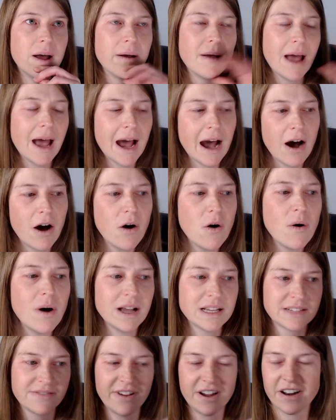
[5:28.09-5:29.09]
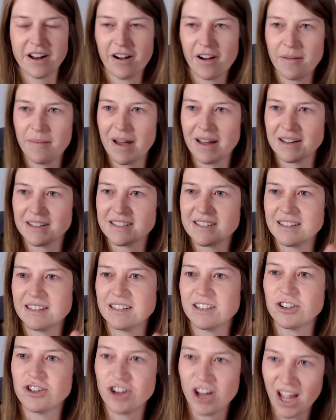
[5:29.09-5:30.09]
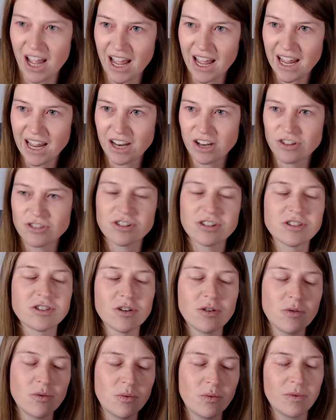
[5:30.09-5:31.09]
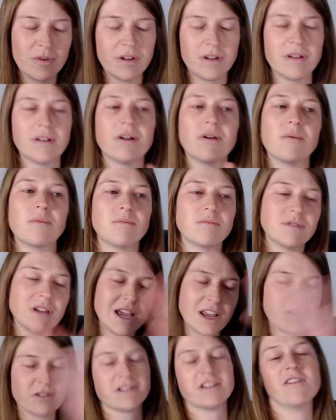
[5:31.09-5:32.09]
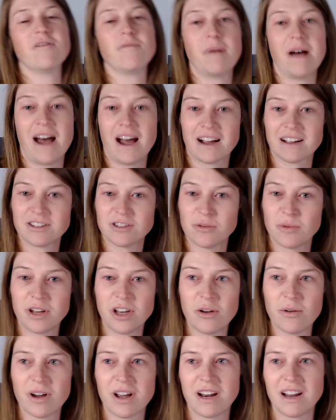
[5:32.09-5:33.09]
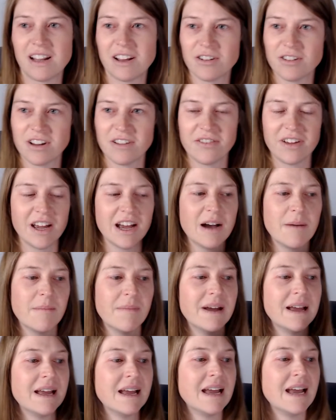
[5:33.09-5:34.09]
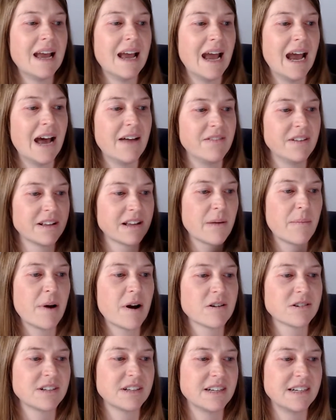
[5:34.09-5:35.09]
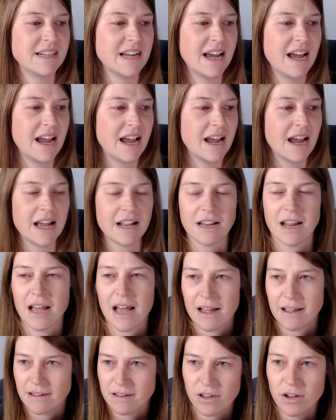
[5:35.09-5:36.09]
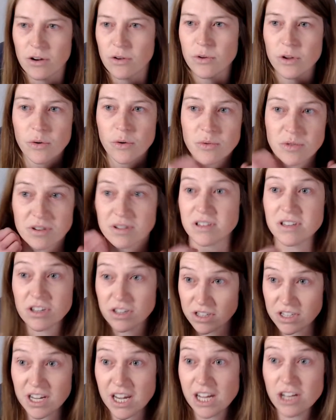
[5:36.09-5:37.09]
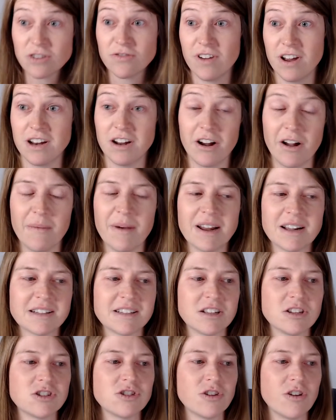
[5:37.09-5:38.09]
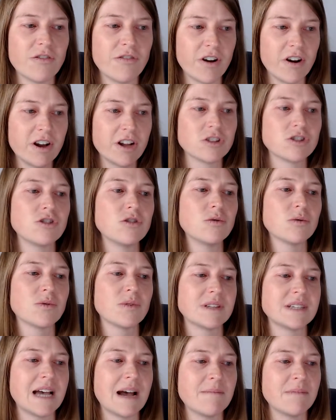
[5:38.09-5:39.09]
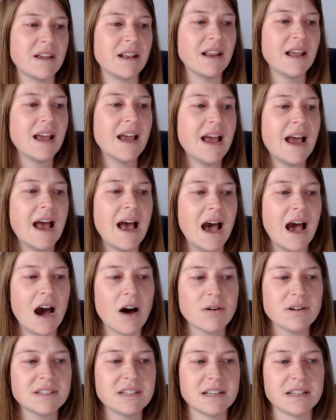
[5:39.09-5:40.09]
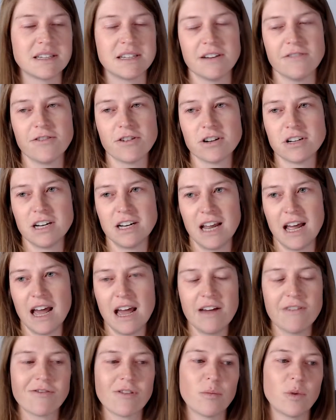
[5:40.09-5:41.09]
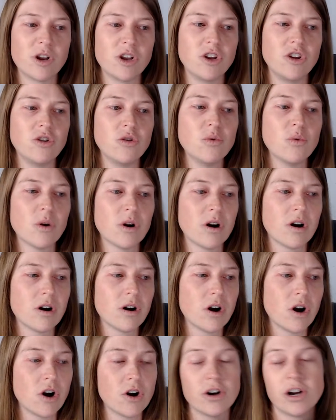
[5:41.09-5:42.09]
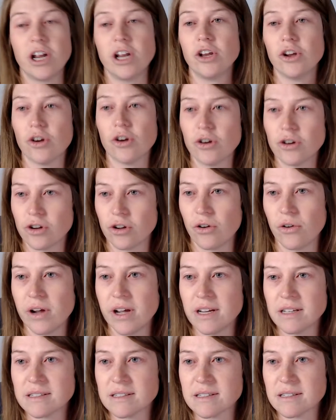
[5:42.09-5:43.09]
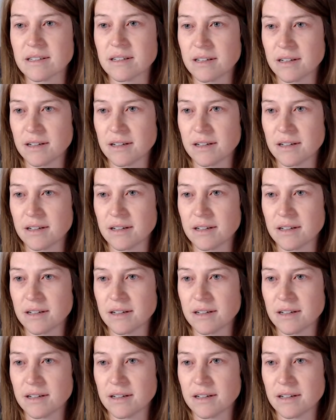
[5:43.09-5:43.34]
How has veterinary medicine changed? So, take yourself back to when you were getting your DVM and then comparison today. And, you teach veterinary medicine, so you're very in tune with what's happening. How does it differ today from when you were earning your degrees?